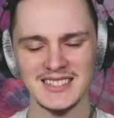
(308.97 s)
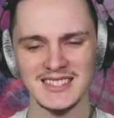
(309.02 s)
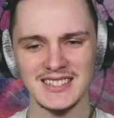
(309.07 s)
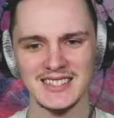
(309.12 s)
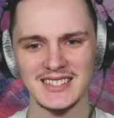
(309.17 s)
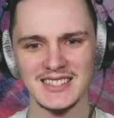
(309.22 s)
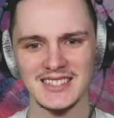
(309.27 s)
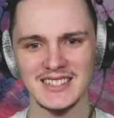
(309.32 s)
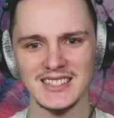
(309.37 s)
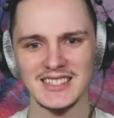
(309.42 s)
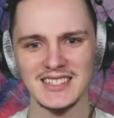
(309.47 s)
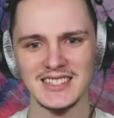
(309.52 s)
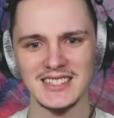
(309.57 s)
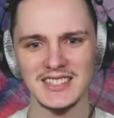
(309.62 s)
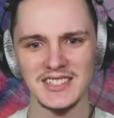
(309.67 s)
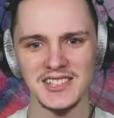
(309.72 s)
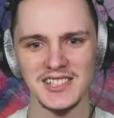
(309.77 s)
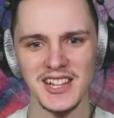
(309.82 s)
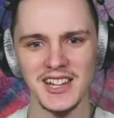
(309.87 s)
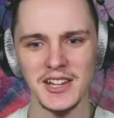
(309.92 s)
Oh,
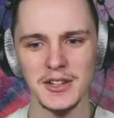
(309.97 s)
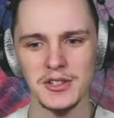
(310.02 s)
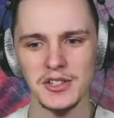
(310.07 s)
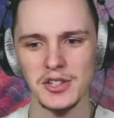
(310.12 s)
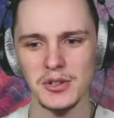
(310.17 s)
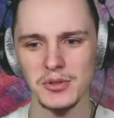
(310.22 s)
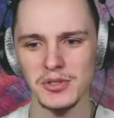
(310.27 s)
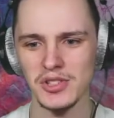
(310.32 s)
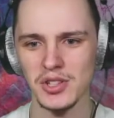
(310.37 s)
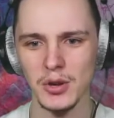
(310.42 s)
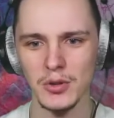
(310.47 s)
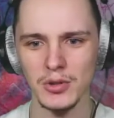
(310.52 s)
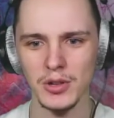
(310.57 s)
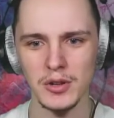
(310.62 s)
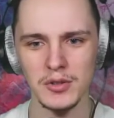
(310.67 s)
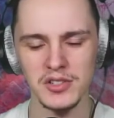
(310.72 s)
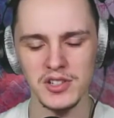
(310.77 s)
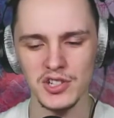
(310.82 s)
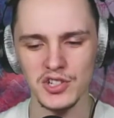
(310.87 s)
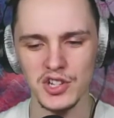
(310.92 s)
Zenitsu's so
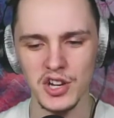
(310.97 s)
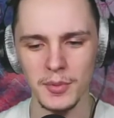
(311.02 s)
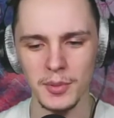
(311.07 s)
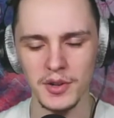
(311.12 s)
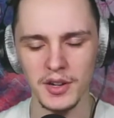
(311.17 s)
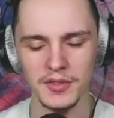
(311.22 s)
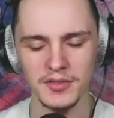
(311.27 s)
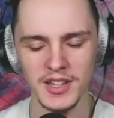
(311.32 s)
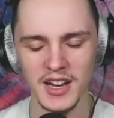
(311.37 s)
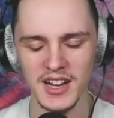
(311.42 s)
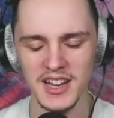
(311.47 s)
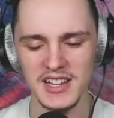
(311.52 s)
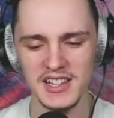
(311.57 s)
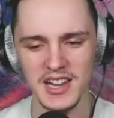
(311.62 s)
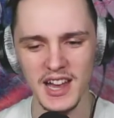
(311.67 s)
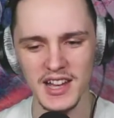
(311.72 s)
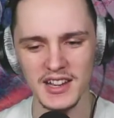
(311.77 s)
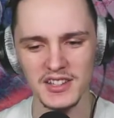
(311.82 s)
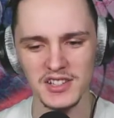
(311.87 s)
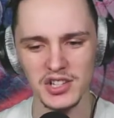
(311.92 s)
close to chopping off Daki's
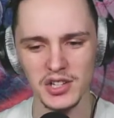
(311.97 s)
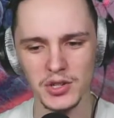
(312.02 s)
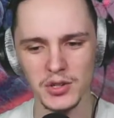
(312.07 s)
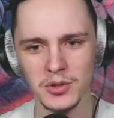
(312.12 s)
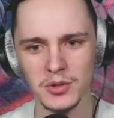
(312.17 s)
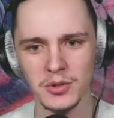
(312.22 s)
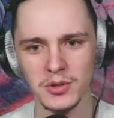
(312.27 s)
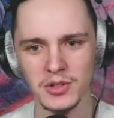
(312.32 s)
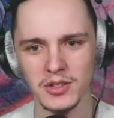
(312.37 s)
head, too.